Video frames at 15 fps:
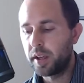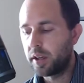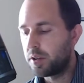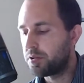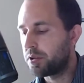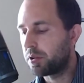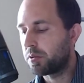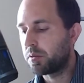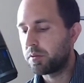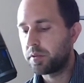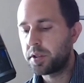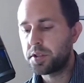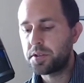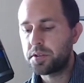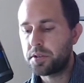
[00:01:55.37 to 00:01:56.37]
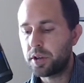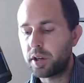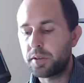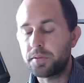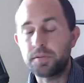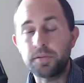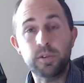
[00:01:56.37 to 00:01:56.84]
So let's
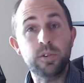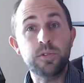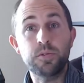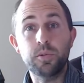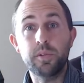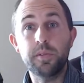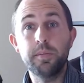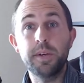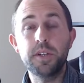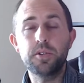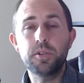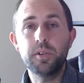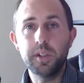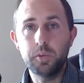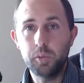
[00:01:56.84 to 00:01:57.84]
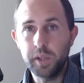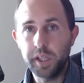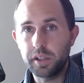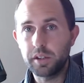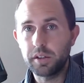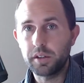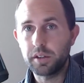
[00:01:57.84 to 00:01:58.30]
start first with mentally
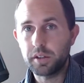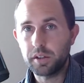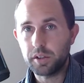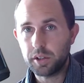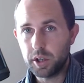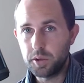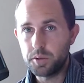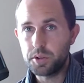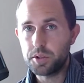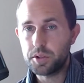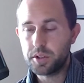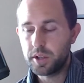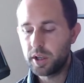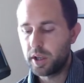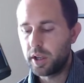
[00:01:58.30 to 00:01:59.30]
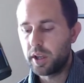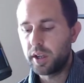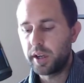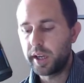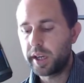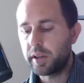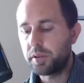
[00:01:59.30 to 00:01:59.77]
weak coaches.
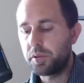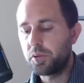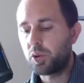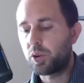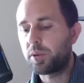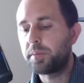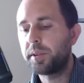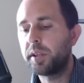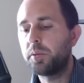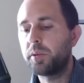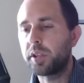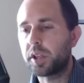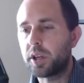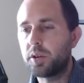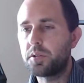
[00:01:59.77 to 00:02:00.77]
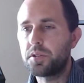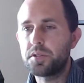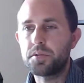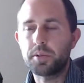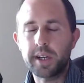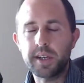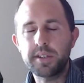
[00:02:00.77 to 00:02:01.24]
Now, normally when coaches,
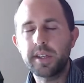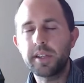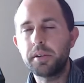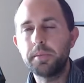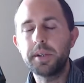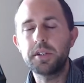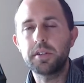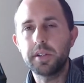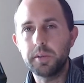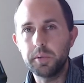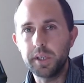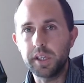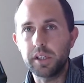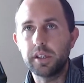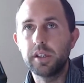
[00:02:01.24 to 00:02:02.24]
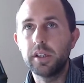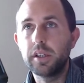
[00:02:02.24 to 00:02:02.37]
when I say they're mentally weak,